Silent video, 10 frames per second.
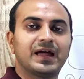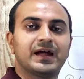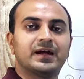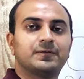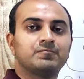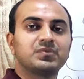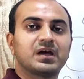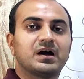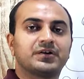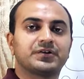and
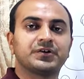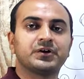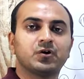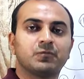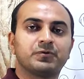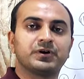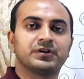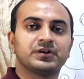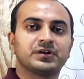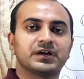a trained
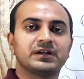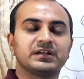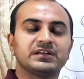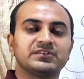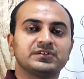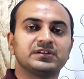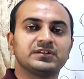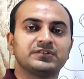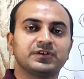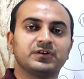operator can
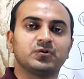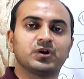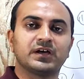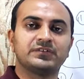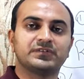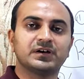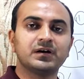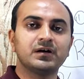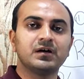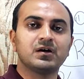easily synchronize
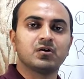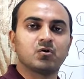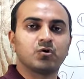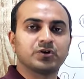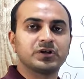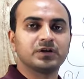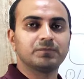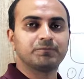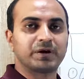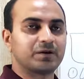the
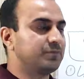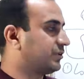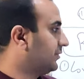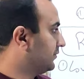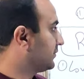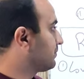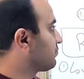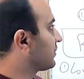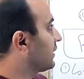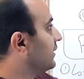coating parameters
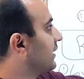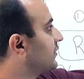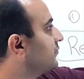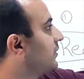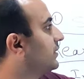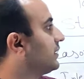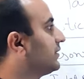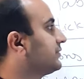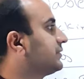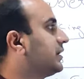next one
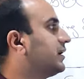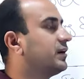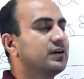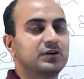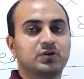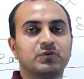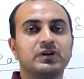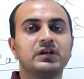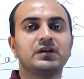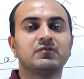is the
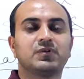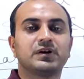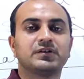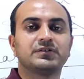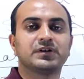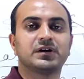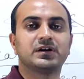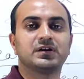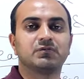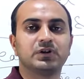twinning what is
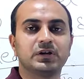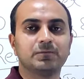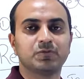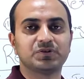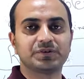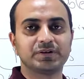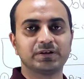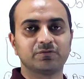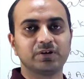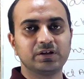the twinning
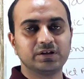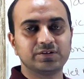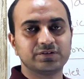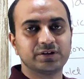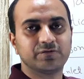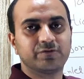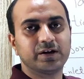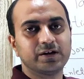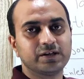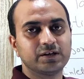basically twinning is the
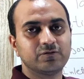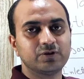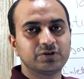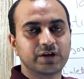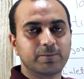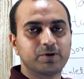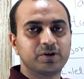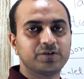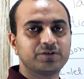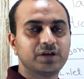defect in which
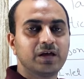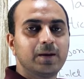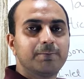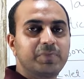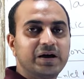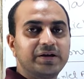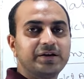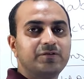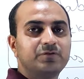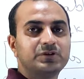tablets
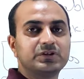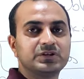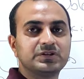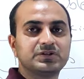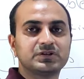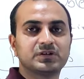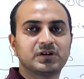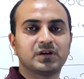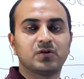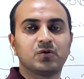bind with each
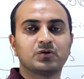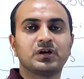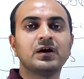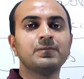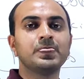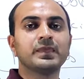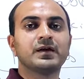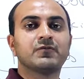other along the